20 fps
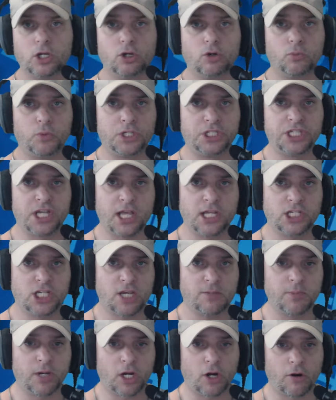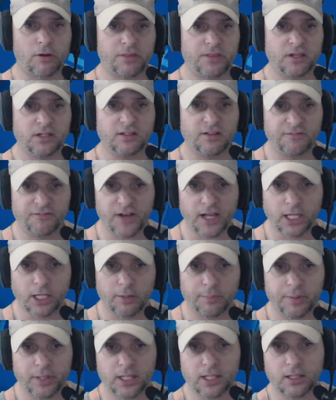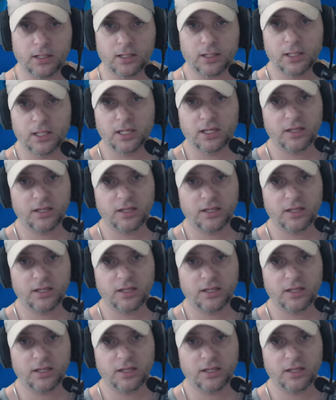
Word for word: with JJ McCarthy developing.